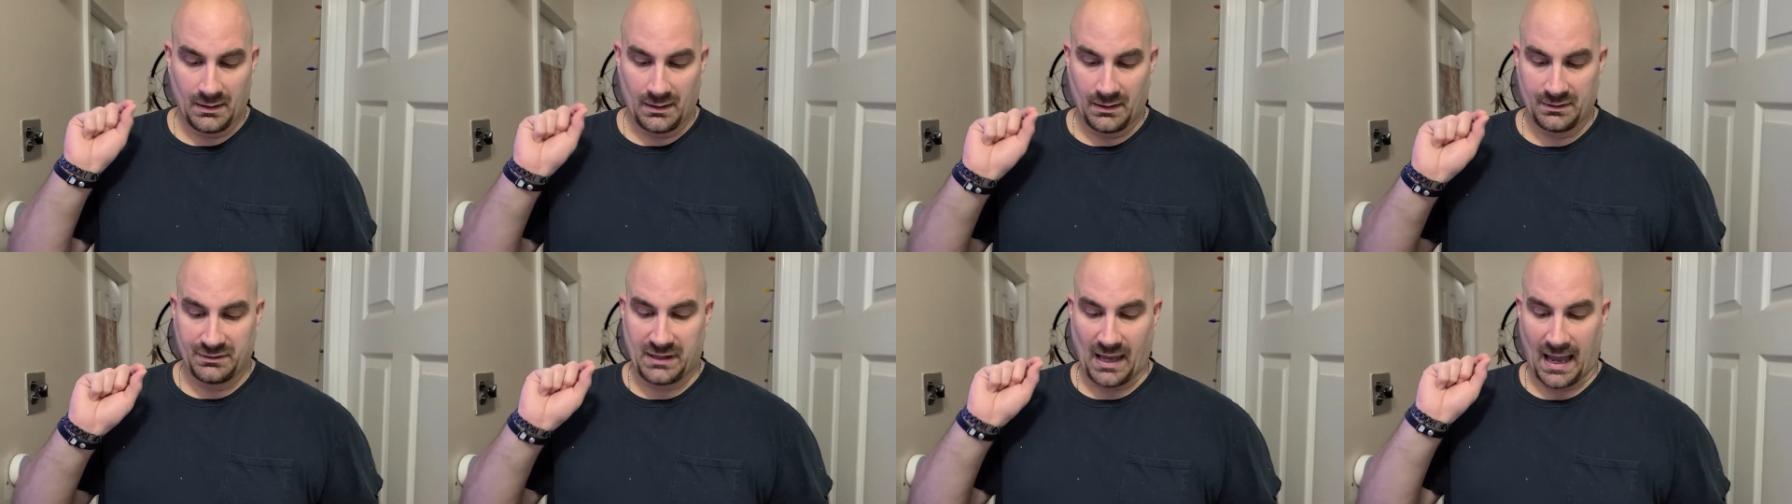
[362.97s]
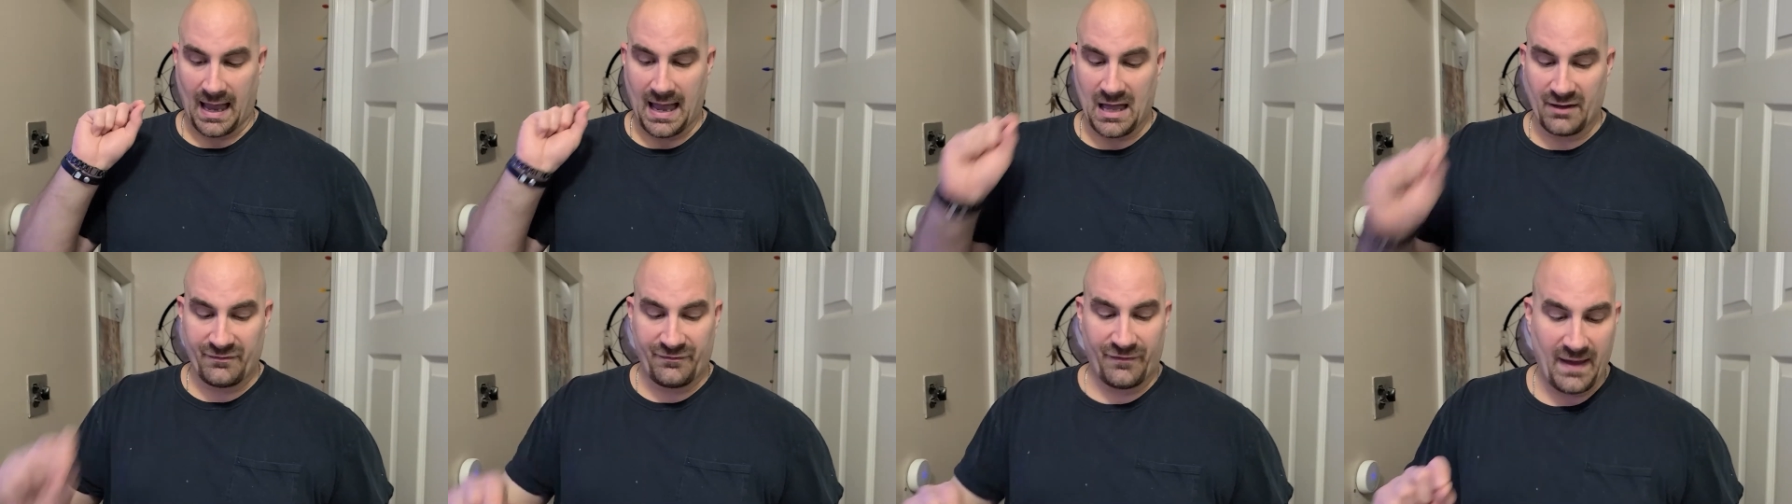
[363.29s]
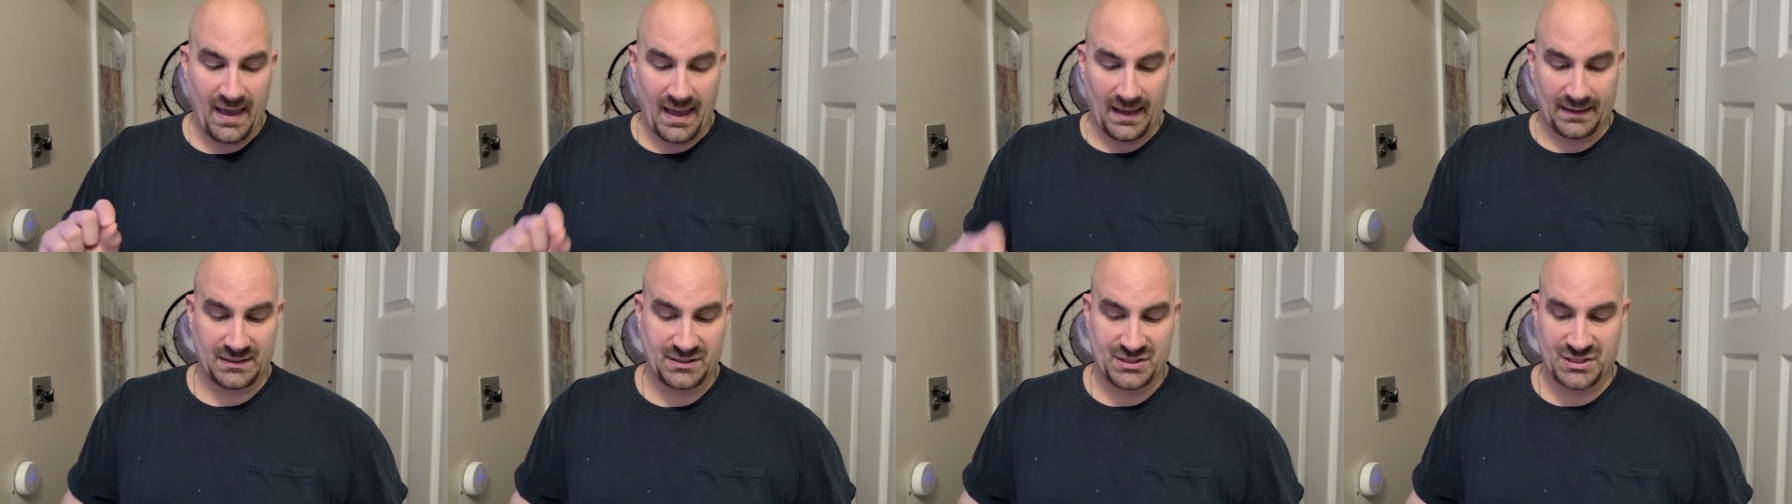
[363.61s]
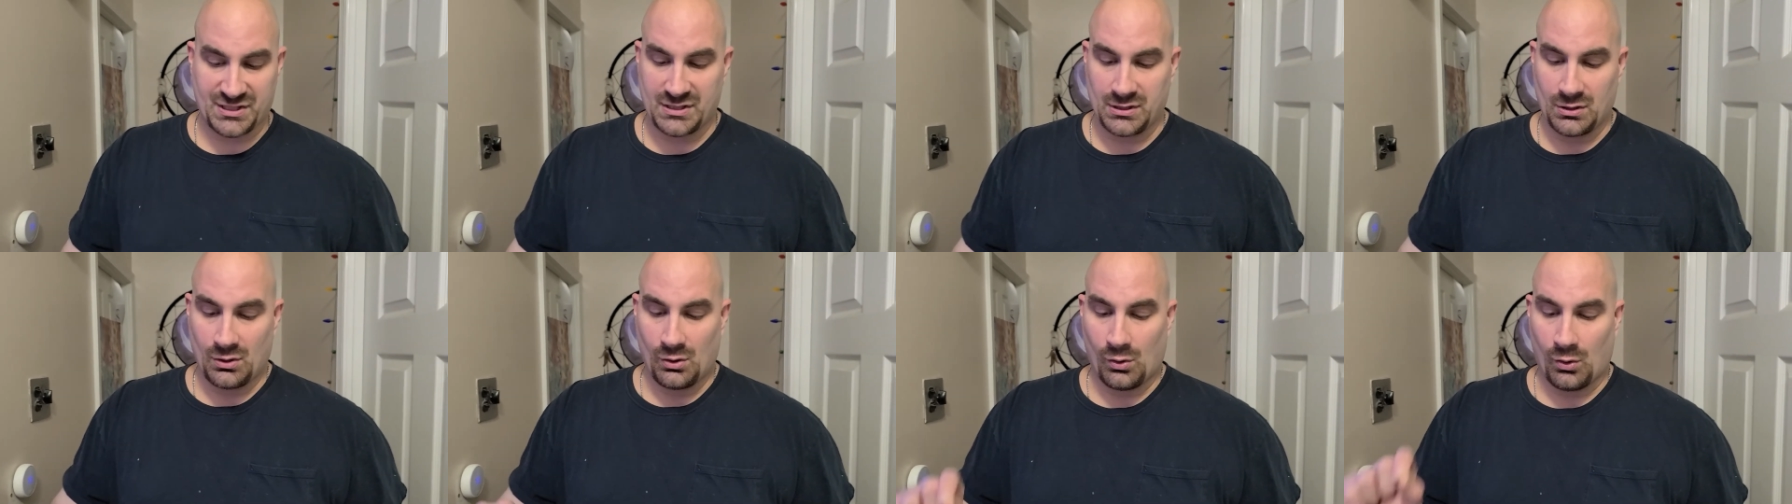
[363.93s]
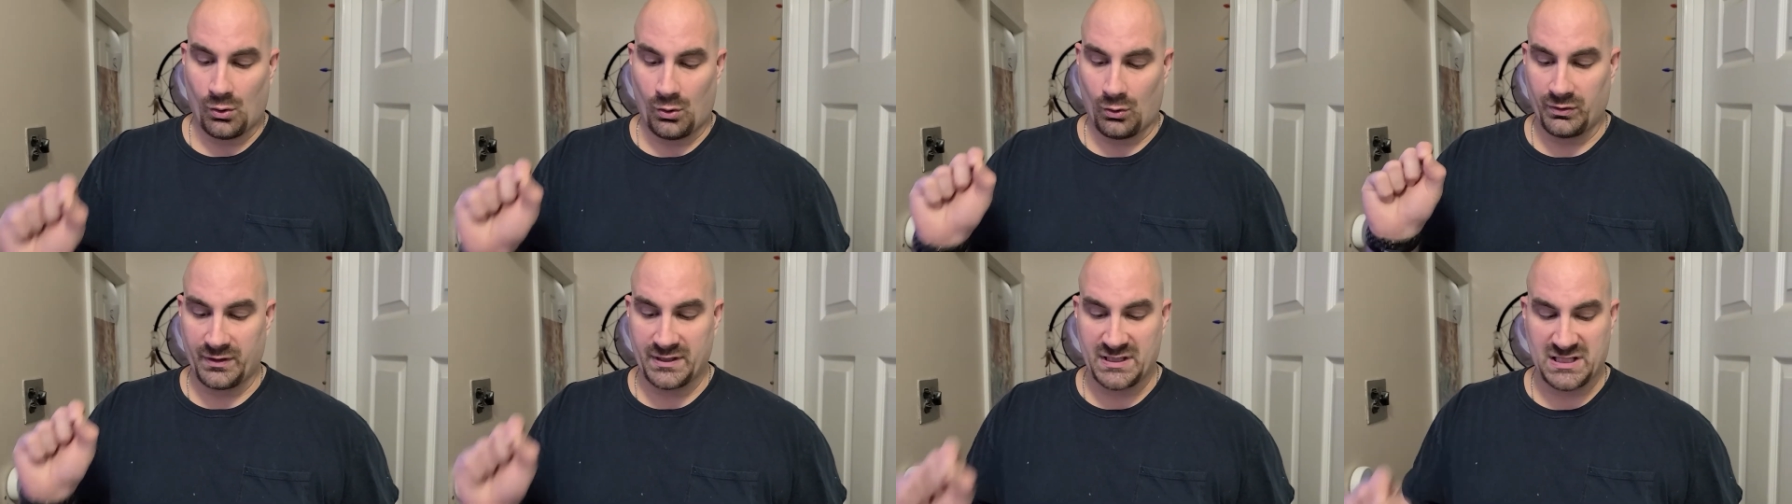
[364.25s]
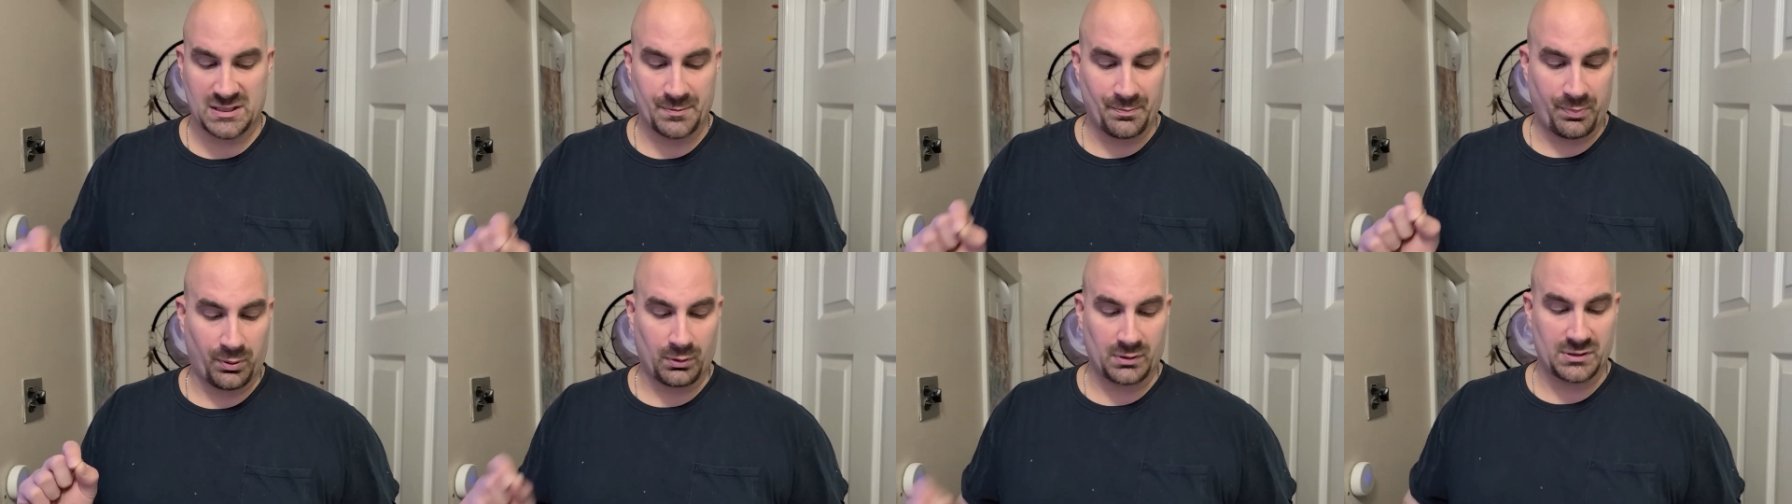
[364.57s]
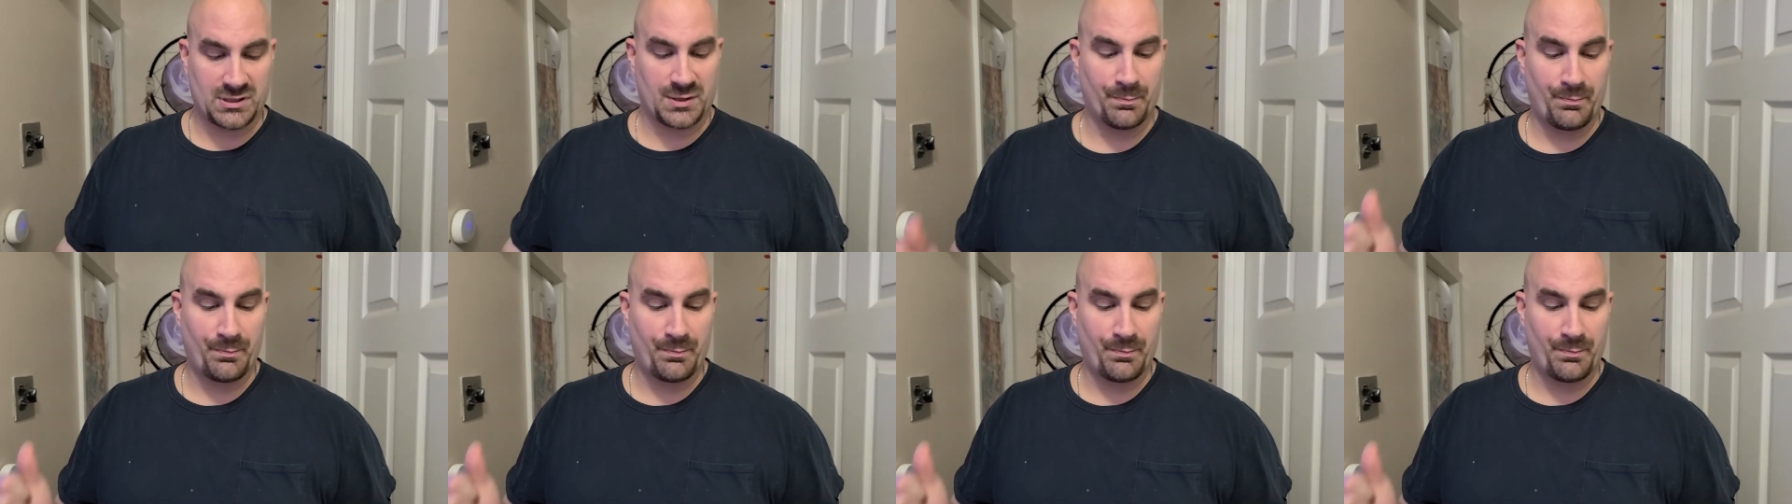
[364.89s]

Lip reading: The FX only supports